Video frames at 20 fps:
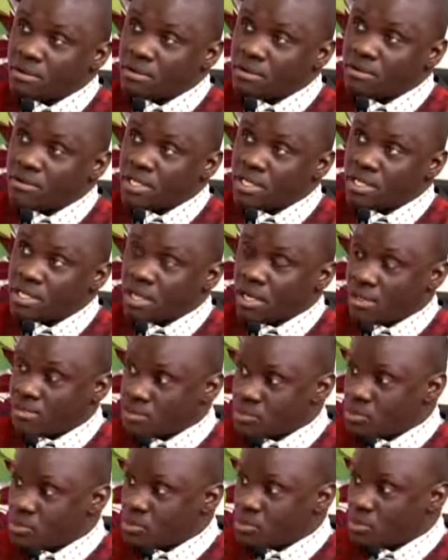when it
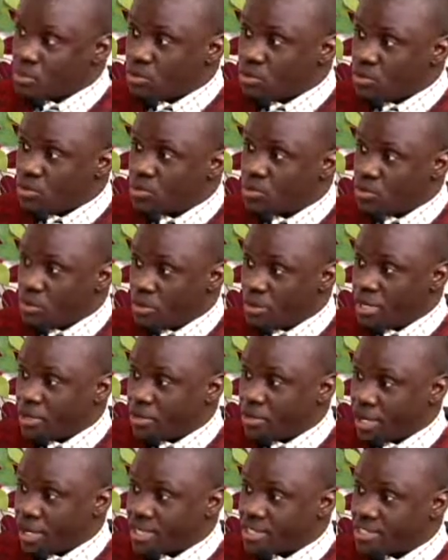comes to women
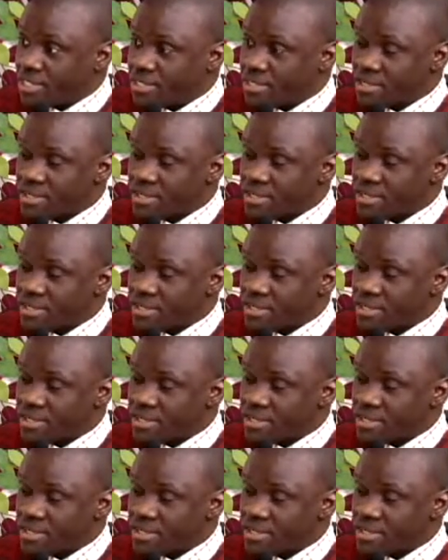rights,